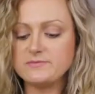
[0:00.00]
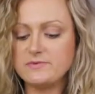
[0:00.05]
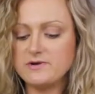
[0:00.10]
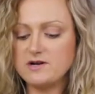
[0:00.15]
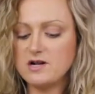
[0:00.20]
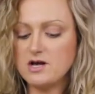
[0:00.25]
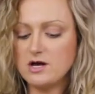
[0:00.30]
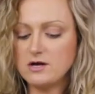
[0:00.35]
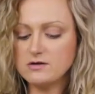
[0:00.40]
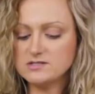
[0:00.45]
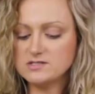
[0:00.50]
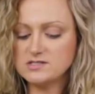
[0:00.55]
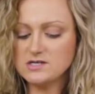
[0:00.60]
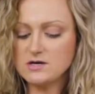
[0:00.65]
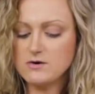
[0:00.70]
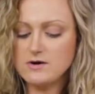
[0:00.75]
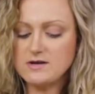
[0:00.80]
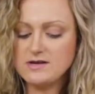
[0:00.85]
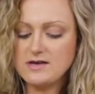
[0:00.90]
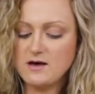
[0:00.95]
but it
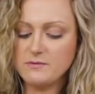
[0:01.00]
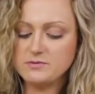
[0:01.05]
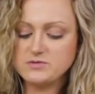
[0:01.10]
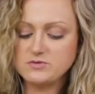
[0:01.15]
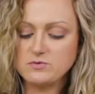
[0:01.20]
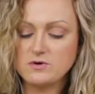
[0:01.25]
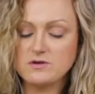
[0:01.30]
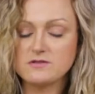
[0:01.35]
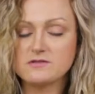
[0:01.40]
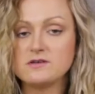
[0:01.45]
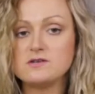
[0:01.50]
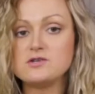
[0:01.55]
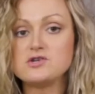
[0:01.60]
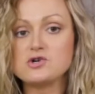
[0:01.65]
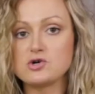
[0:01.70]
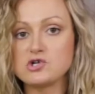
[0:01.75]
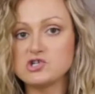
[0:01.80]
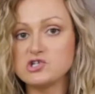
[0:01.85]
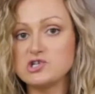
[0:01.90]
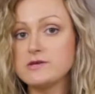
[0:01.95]
helps with the
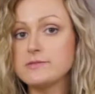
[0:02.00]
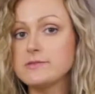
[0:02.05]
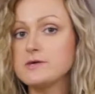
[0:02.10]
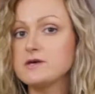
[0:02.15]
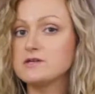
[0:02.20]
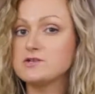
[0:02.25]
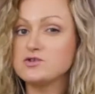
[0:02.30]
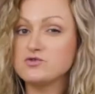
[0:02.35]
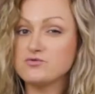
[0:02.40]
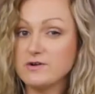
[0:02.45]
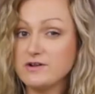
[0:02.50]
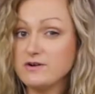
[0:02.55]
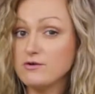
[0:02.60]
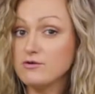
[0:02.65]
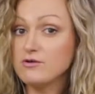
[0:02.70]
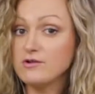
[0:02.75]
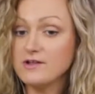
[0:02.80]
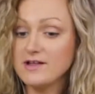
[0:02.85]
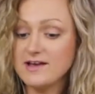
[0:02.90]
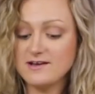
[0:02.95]
nourishing the
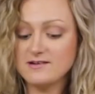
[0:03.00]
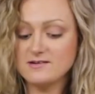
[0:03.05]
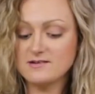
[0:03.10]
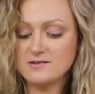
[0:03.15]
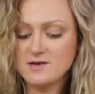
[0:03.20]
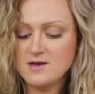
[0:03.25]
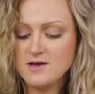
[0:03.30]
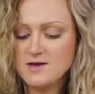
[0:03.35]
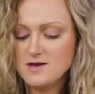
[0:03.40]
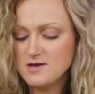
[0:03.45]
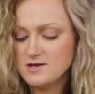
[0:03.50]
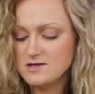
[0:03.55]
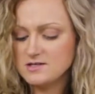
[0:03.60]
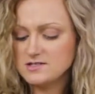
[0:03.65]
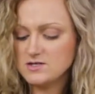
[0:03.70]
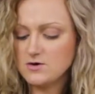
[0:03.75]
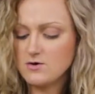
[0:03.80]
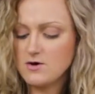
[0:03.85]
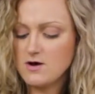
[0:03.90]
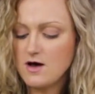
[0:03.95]
adrenal gland.
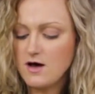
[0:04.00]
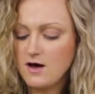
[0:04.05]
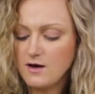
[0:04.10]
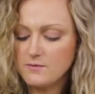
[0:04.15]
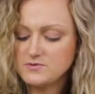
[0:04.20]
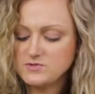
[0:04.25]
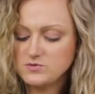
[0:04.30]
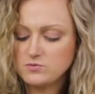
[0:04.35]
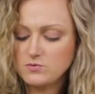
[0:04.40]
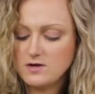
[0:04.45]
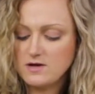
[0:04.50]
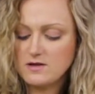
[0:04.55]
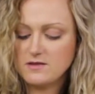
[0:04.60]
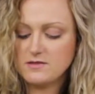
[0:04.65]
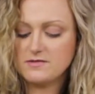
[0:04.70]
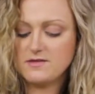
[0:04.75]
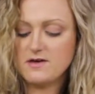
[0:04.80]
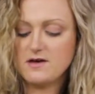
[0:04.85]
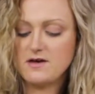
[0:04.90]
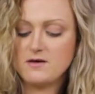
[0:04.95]
So it helps with